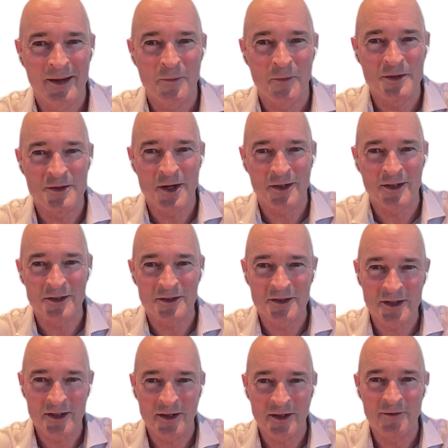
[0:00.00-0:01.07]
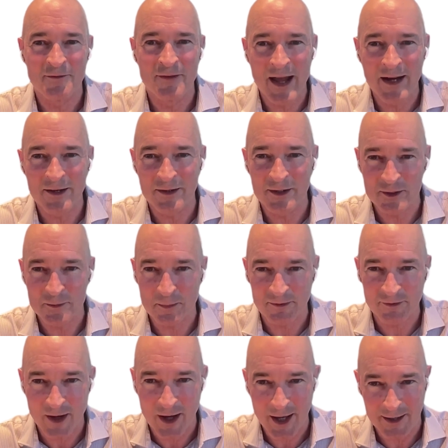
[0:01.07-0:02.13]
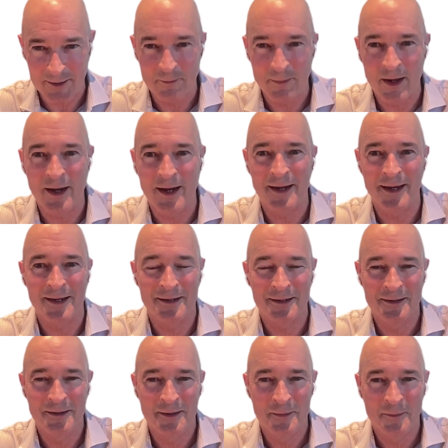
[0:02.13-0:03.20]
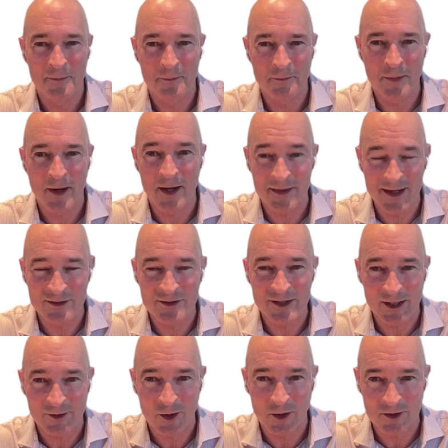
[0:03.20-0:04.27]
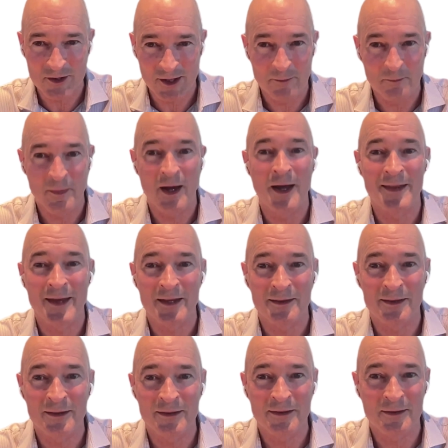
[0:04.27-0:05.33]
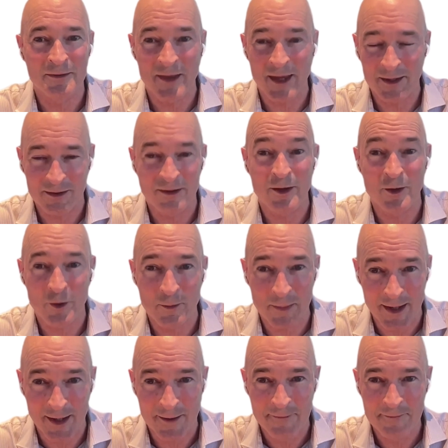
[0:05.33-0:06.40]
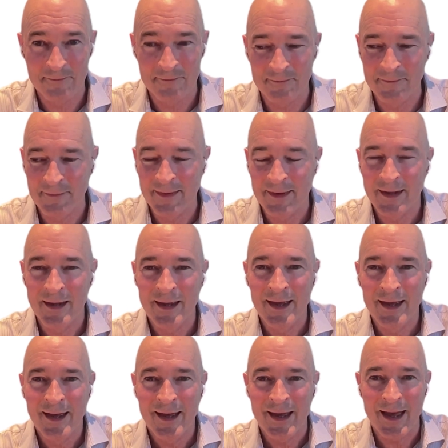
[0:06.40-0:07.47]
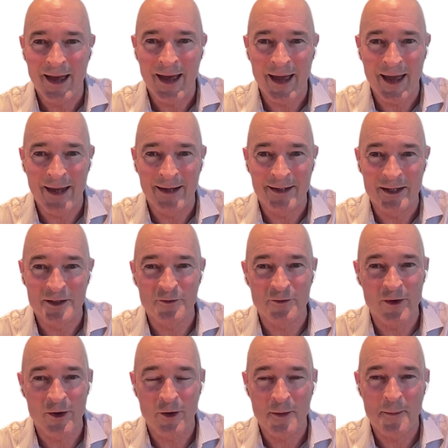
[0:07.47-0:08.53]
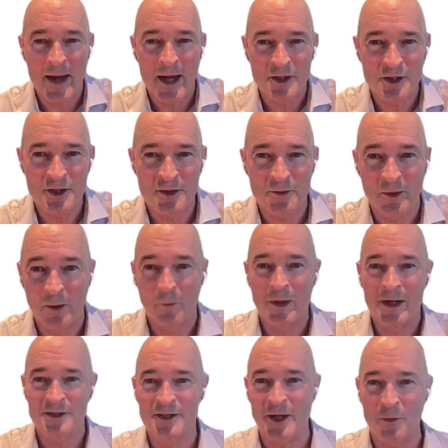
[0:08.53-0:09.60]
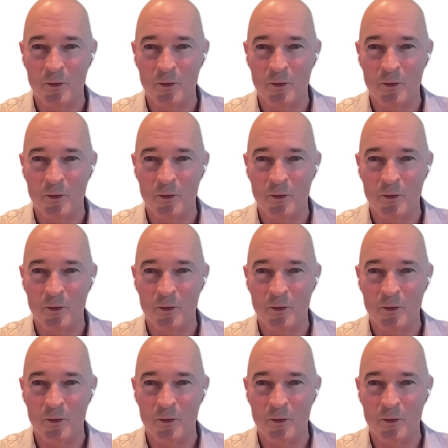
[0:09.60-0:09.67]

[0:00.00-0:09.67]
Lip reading: We don't consider the value that's provided by that technology and by that therapy. And it's very much, when I say